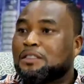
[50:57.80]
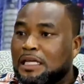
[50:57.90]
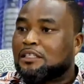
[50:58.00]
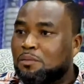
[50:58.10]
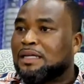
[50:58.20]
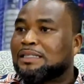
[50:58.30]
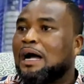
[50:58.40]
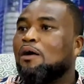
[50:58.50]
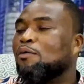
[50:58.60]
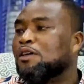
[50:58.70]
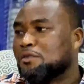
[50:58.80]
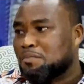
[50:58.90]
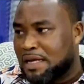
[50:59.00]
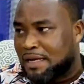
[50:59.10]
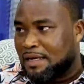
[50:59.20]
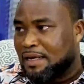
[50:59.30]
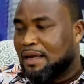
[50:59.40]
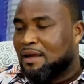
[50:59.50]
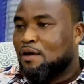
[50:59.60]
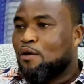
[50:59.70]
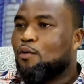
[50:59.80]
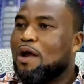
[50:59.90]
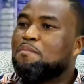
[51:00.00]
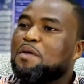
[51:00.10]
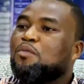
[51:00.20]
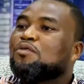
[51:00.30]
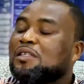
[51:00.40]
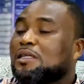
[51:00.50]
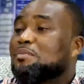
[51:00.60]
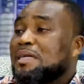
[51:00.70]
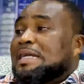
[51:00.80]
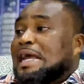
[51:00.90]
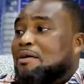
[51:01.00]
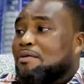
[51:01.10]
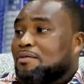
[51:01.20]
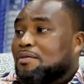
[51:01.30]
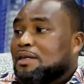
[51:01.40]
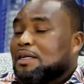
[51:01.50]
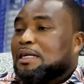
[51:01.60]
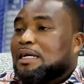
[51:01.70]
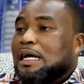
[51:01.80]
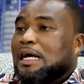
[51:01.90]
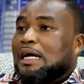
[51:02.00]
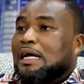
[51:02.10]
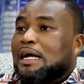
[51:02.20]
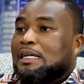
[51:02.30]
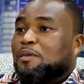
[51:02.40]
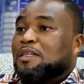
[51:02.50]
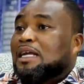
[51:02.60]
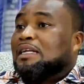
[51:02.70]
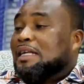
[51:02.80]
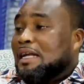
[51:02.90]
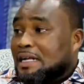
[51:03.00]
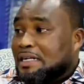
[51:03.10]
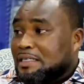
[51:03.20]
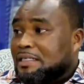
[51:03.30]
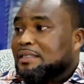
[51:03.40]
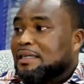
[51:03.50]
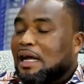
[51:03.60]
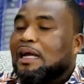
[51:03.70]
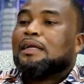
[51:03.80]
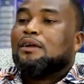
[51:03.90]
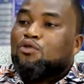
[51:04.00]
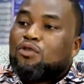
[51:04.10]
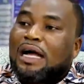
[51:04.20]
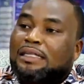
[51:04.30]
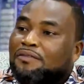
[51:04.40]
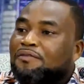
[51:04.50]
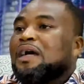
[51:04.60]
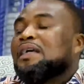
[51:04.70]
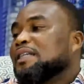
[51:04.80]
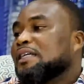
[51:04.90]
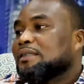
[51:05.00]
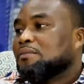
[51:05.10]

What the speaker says: statement I always make when people see me now, especially the ladies, and they look at a fine